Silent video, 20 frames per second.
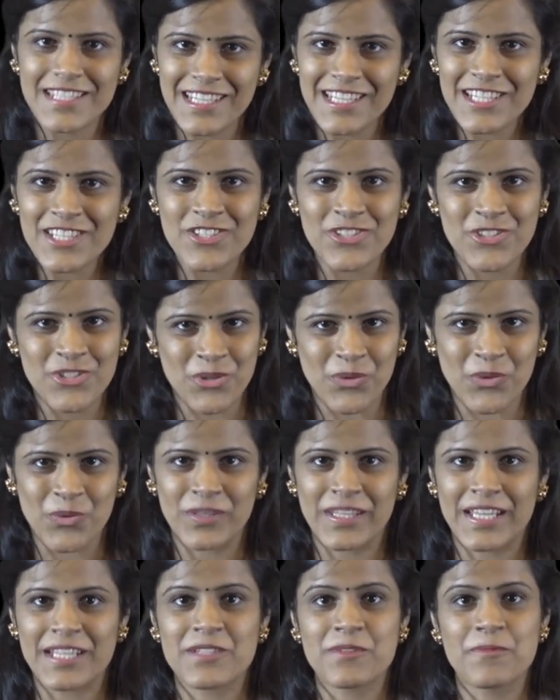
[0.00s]
Studies
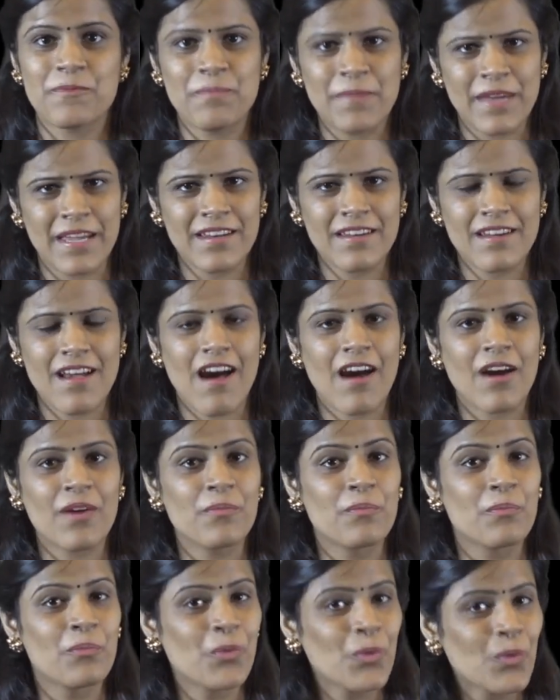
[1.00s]
show that men
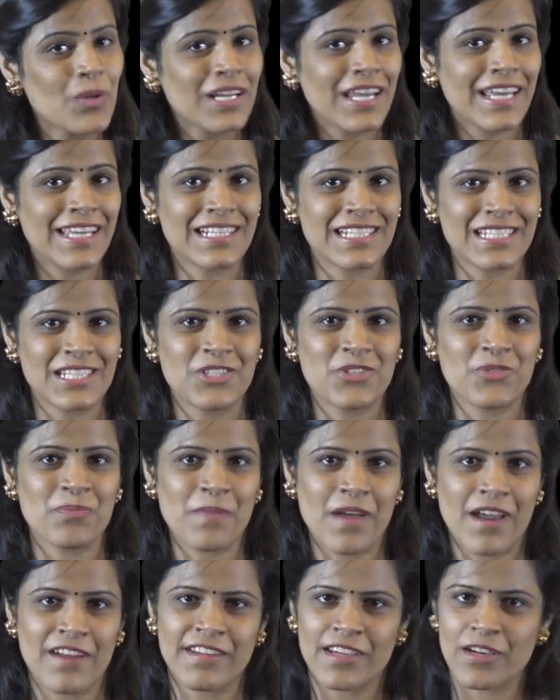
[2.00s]
are more likely
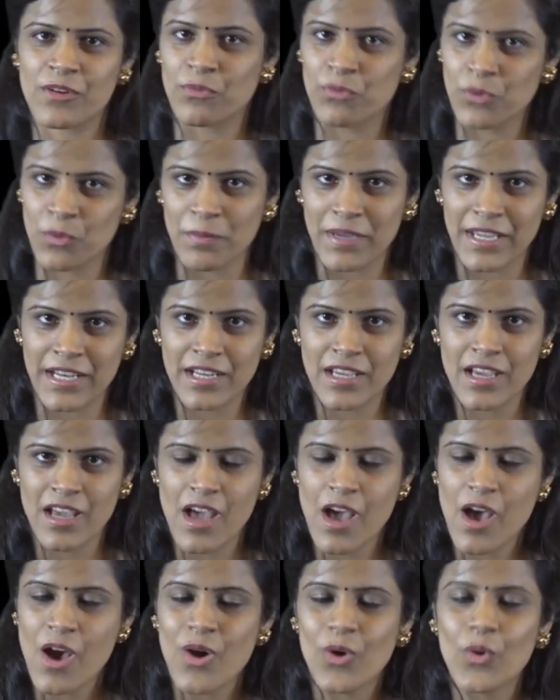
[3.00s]
to marry a woman
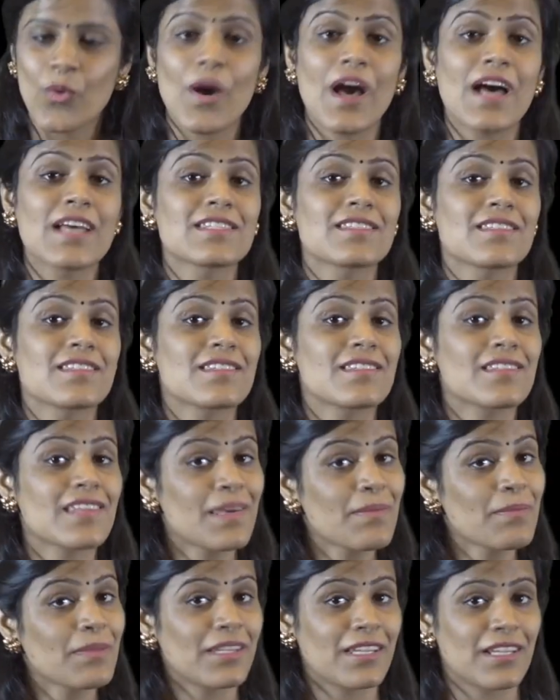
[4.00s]
who has the
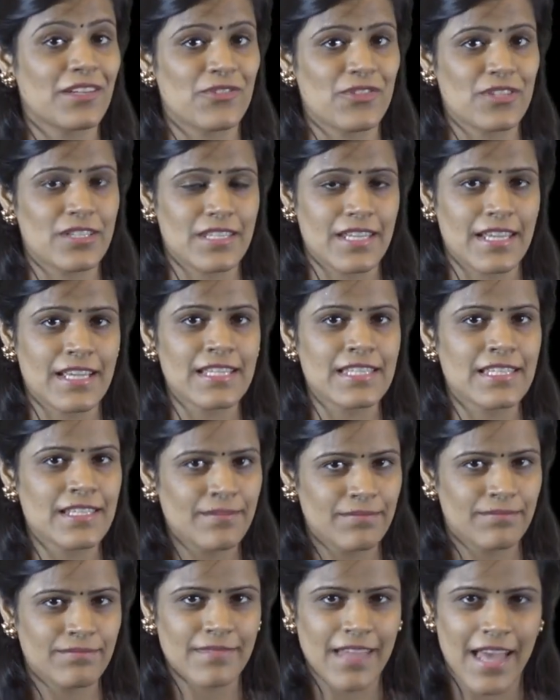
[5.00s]
same
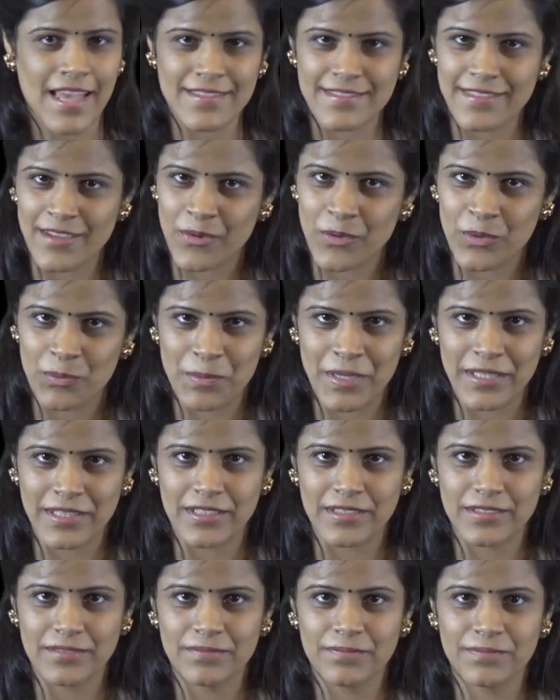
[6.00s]
characteristics as their own
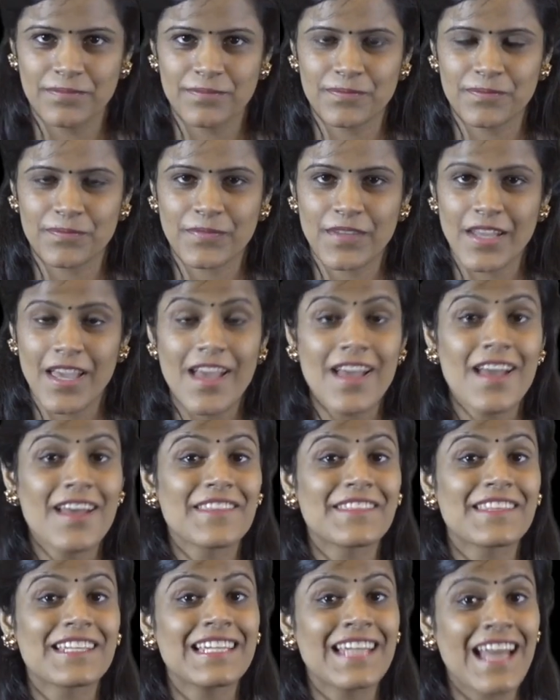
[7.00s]
mother.
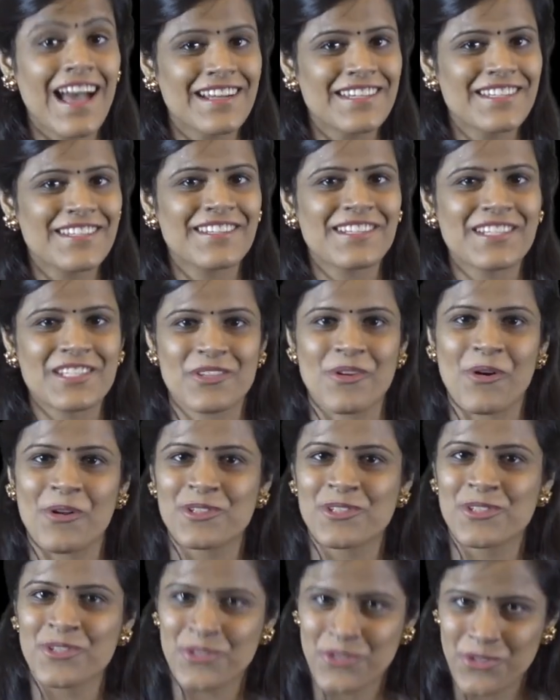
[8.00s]
The latter is
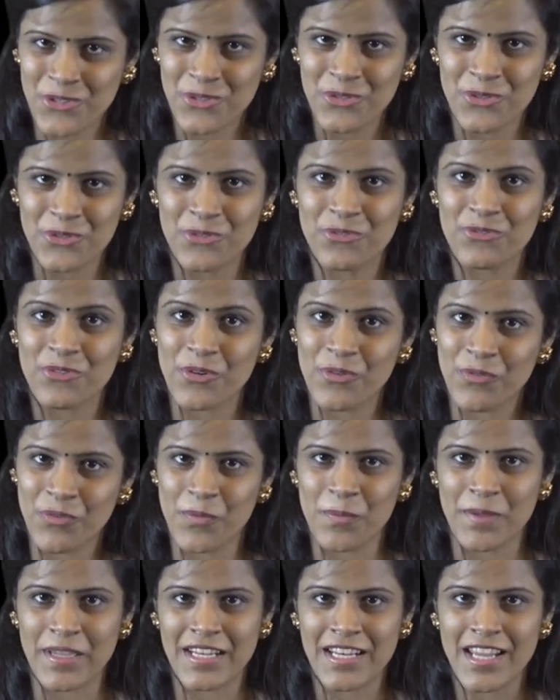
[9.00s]
also true
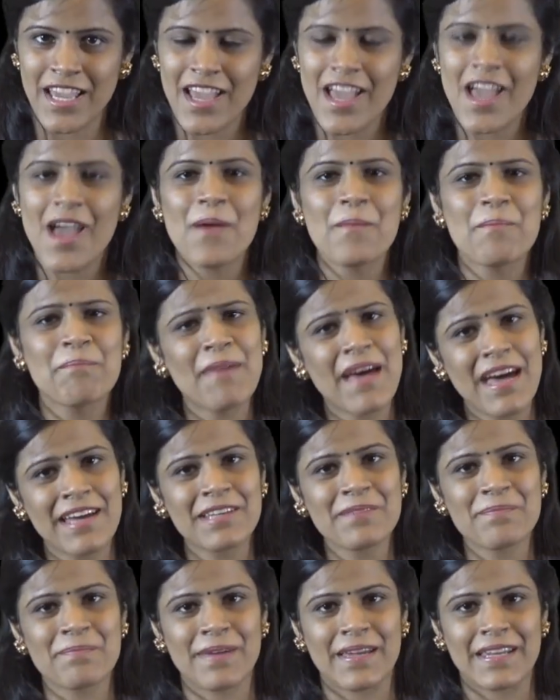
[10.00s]
for women
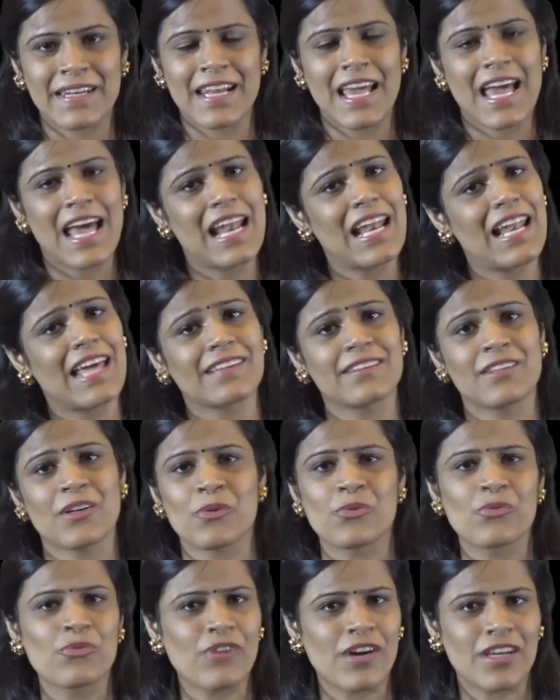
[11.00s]
marrying men
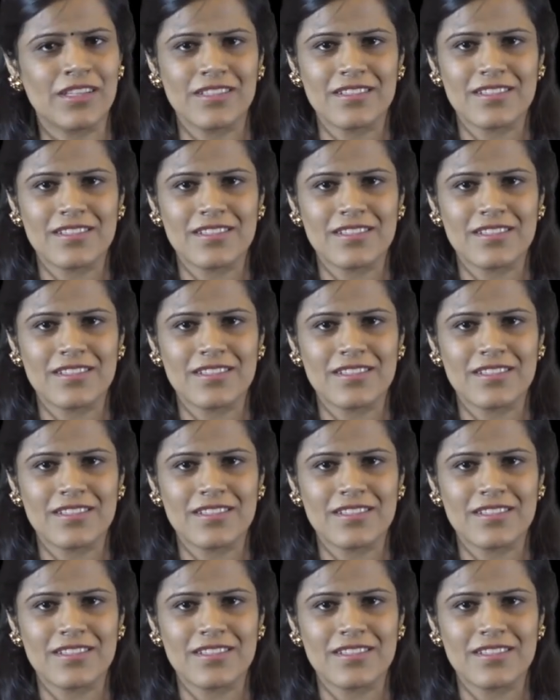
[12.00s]
like their own